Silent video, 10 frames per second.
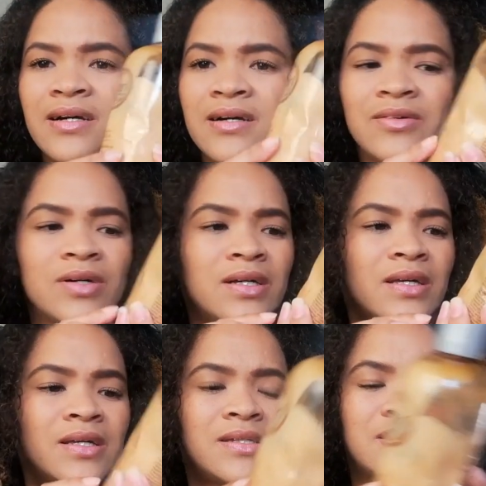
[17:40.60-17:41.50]
now,
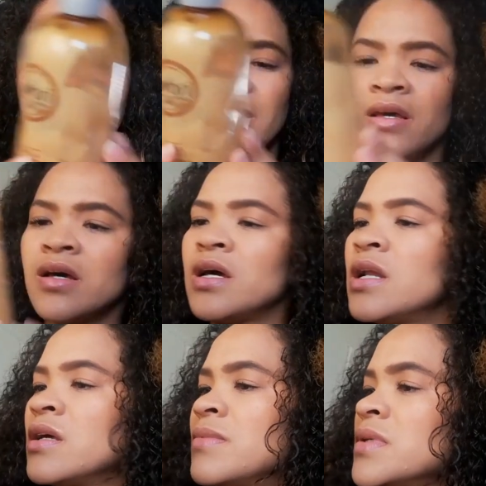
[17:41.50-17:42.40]
I guess.
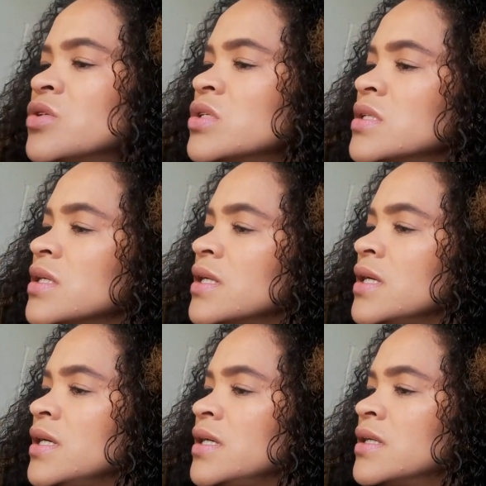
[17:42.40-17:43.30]
Let me just
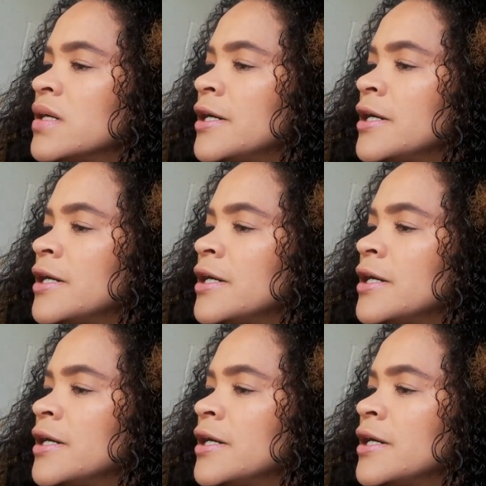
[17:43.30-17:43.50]
read,